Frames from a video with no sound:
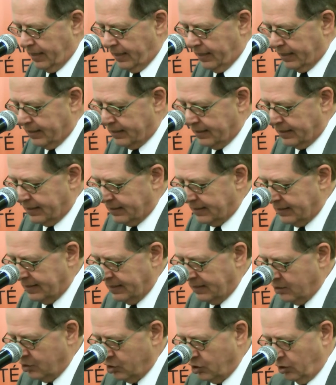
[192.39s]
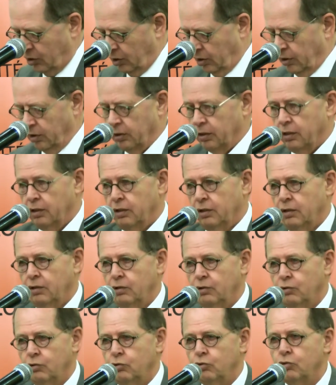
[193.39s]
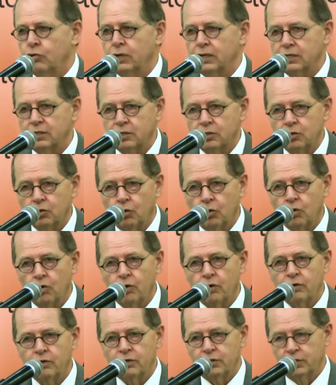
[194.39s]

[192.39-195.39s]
is essential to restore